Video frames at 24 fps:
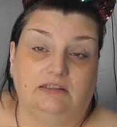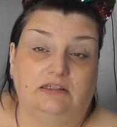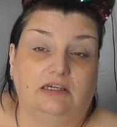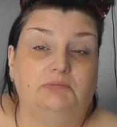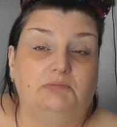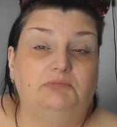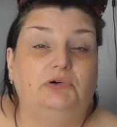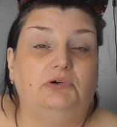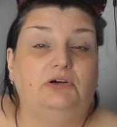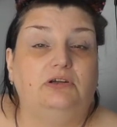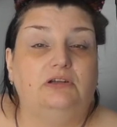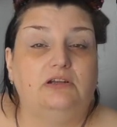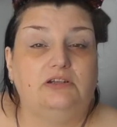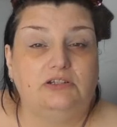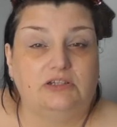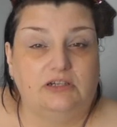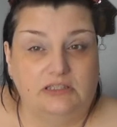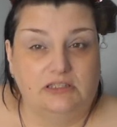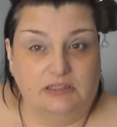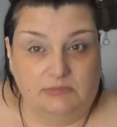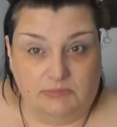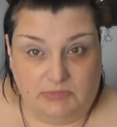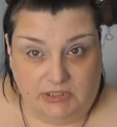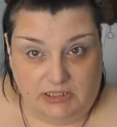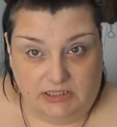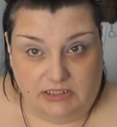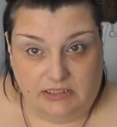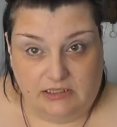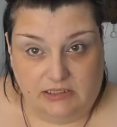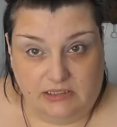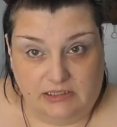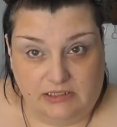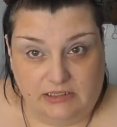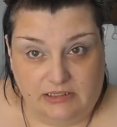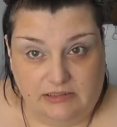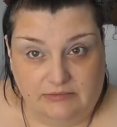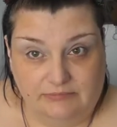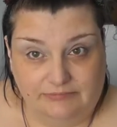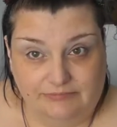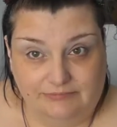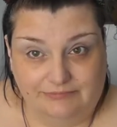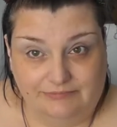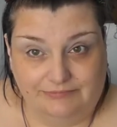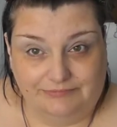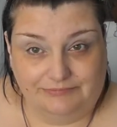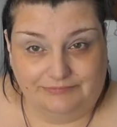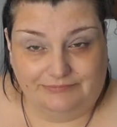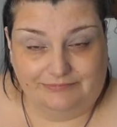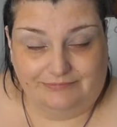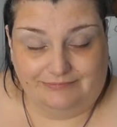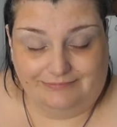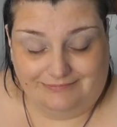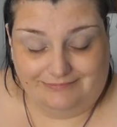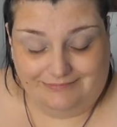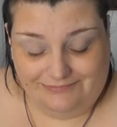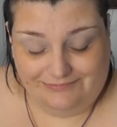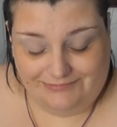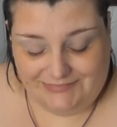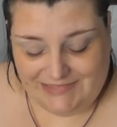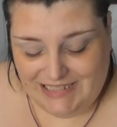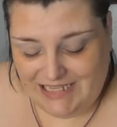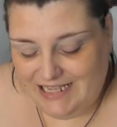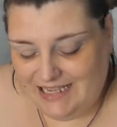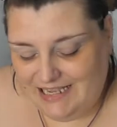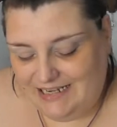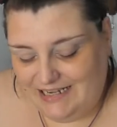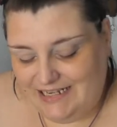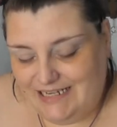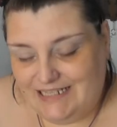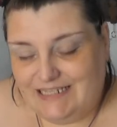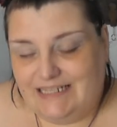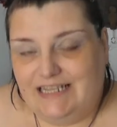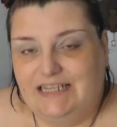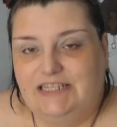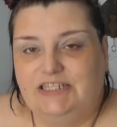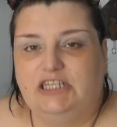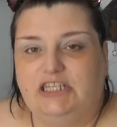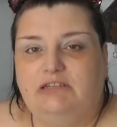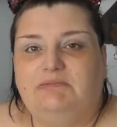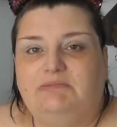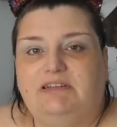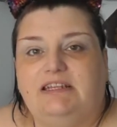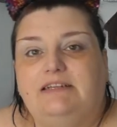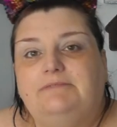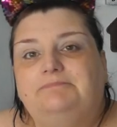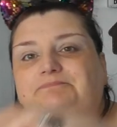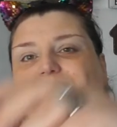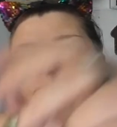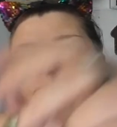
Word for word: I apologise immediately. Let's get you zoomed in.